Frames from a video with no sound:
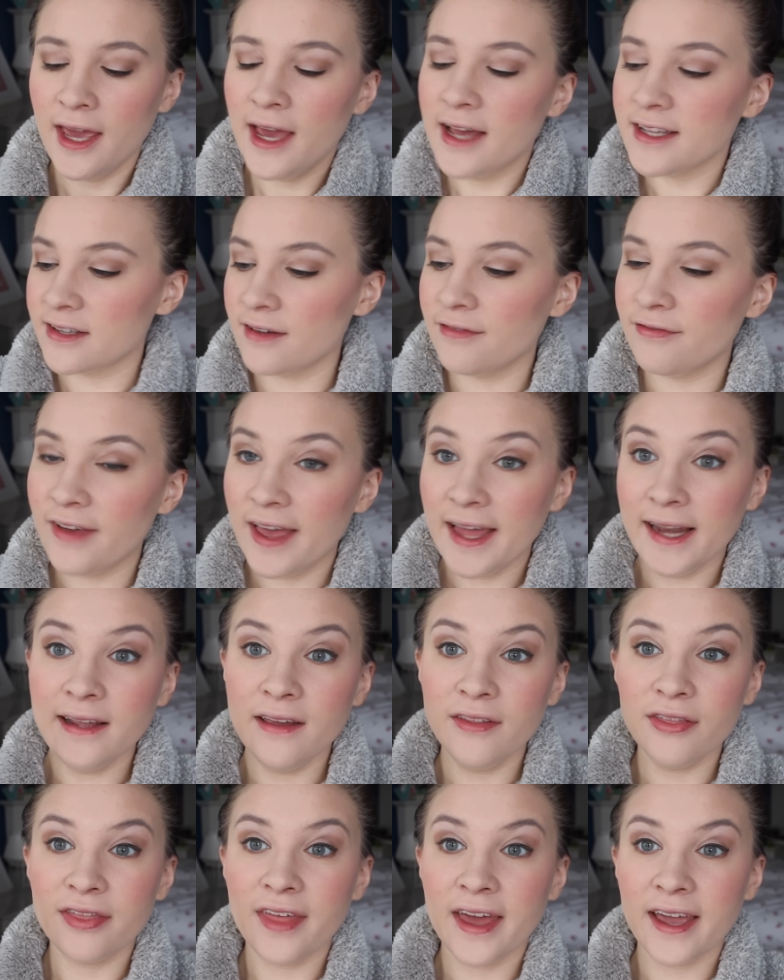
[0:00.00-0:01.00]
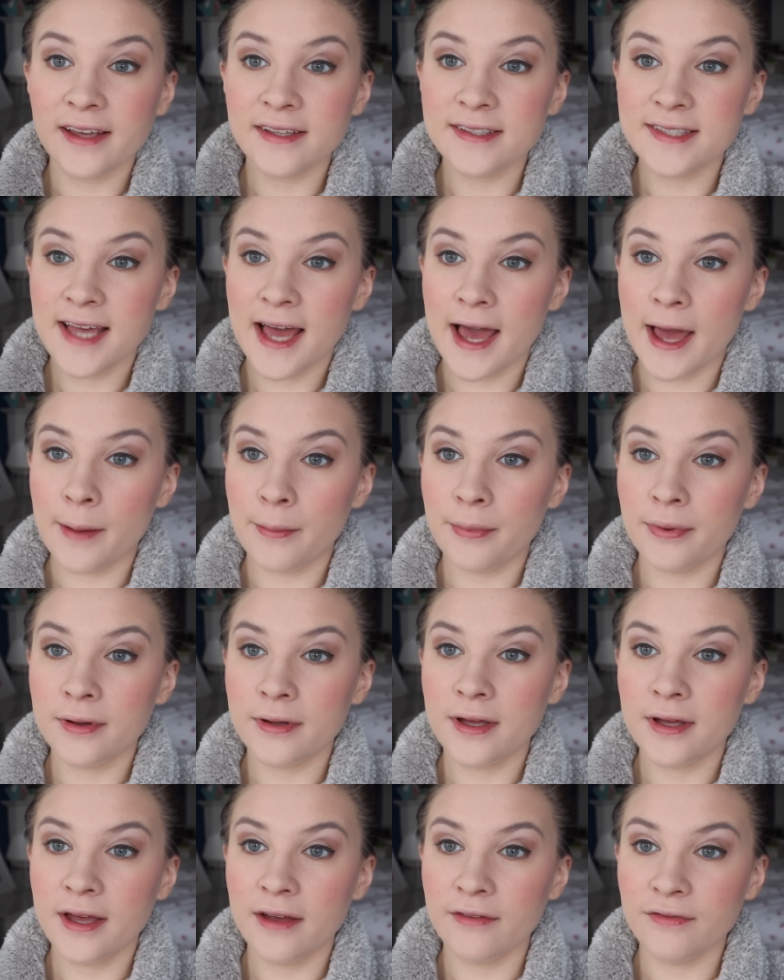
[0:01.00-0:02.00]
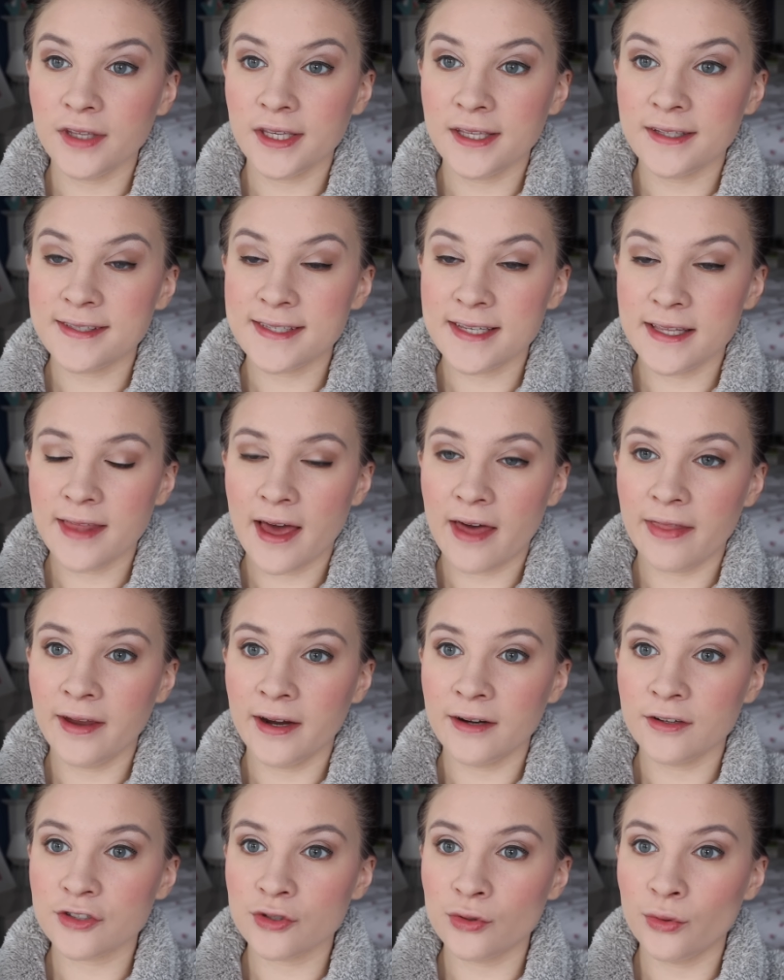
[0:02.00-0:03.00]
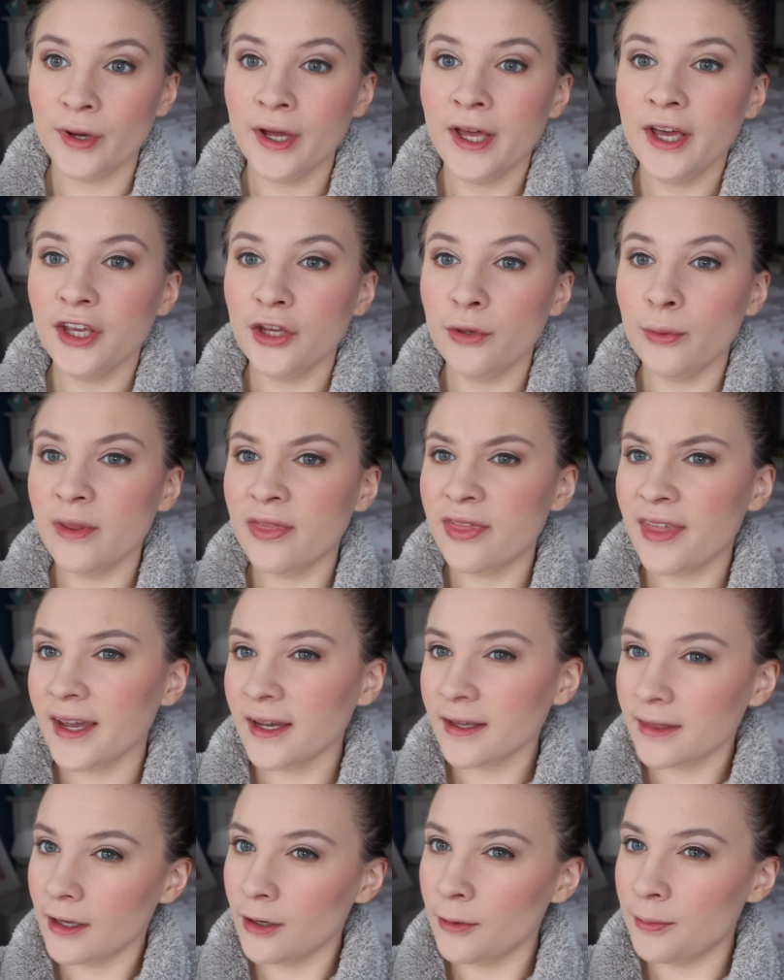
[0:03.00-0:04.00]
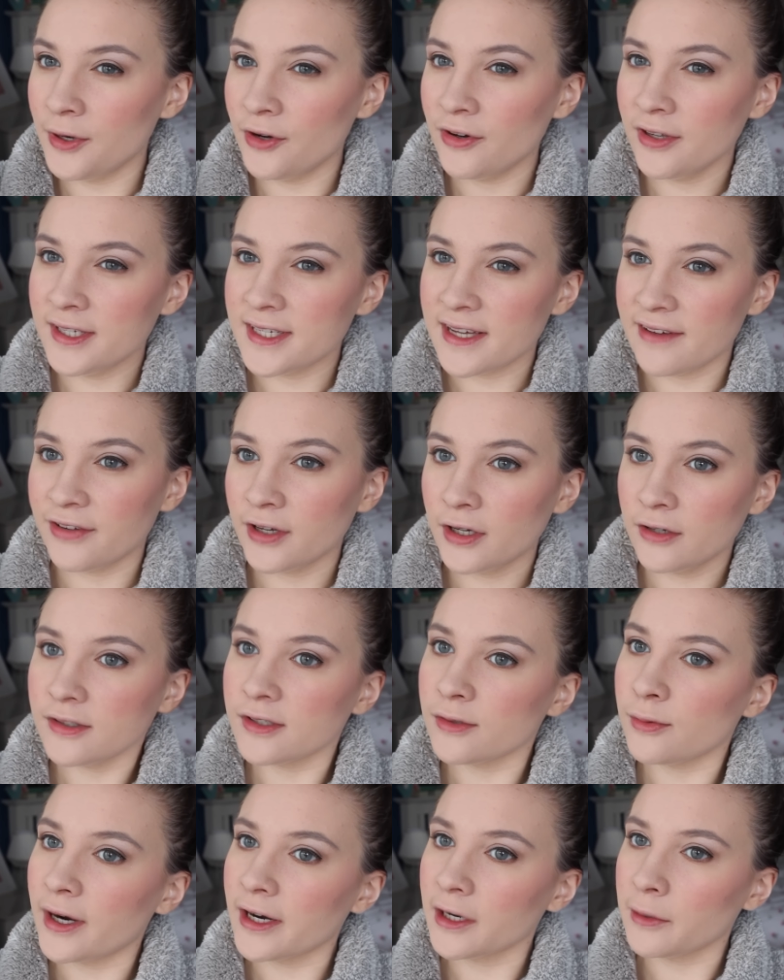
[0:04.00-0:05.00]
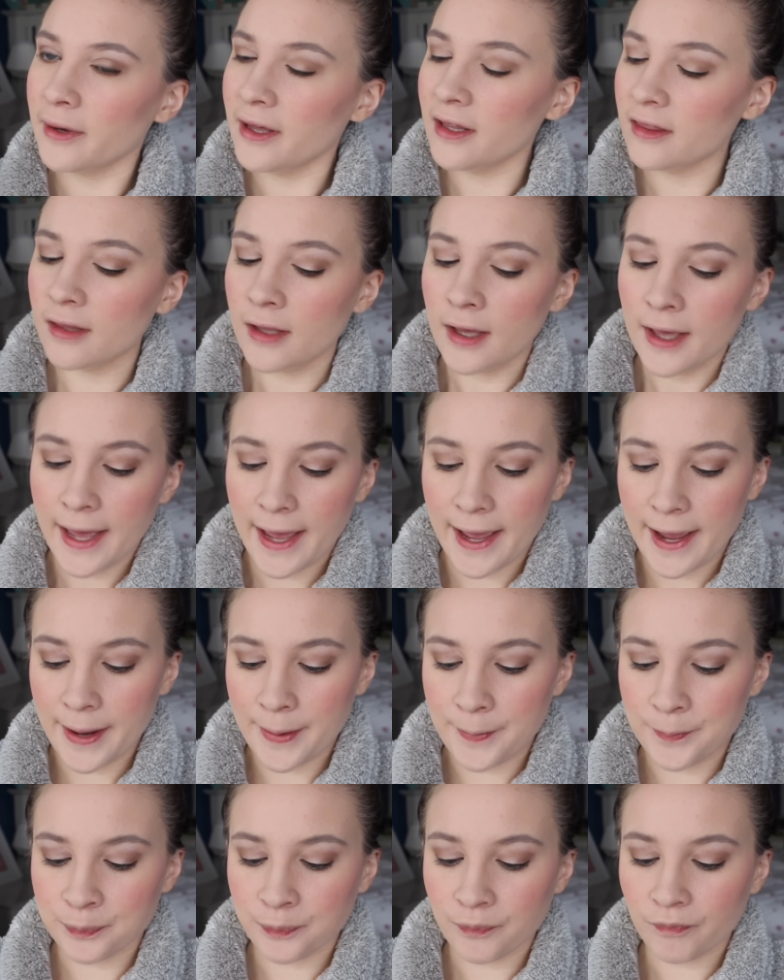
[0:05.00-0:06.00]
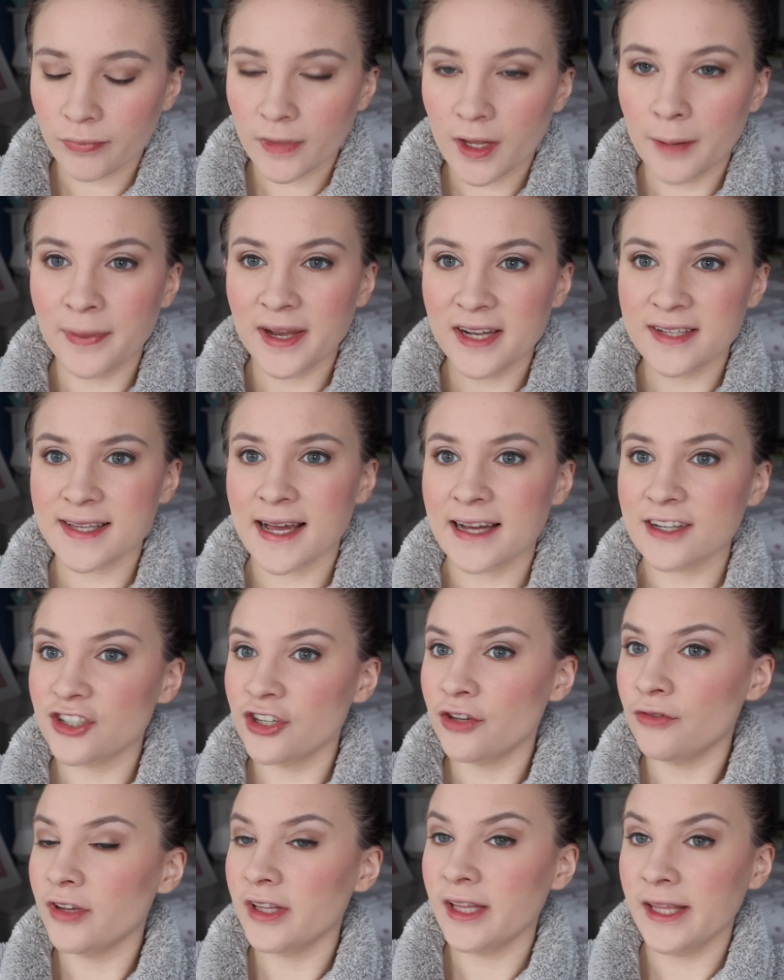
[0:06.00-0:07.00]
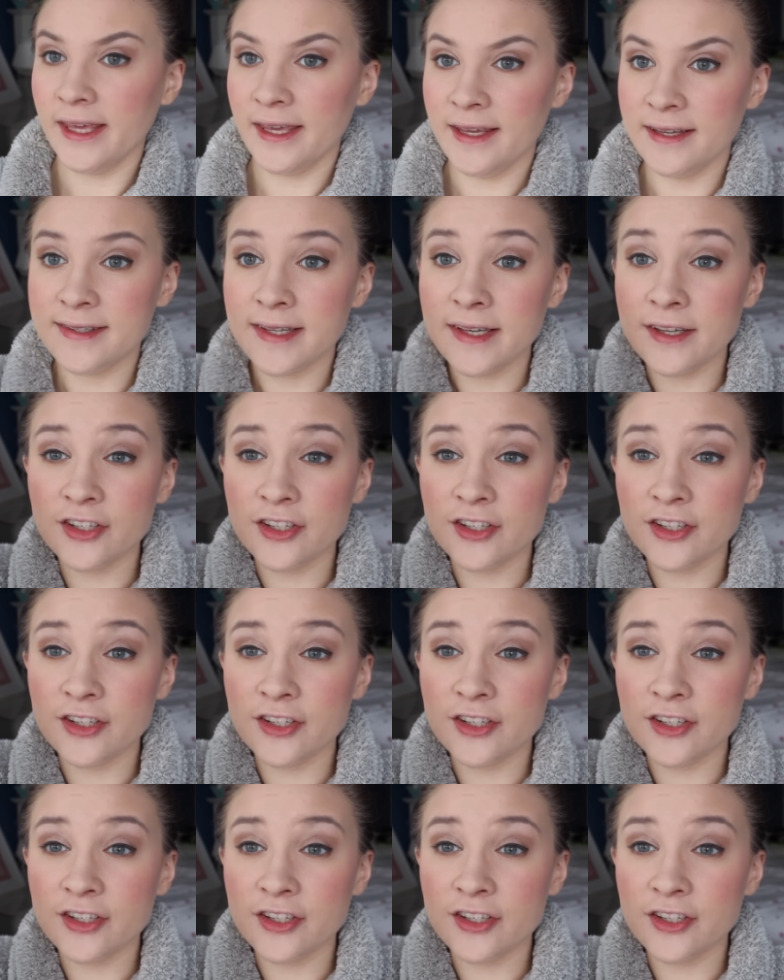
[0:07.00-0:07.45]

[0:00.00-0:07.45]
It's a very thick tip, if you can see that there, so you would think that it would be really difficult to work with, but it's actually really easy.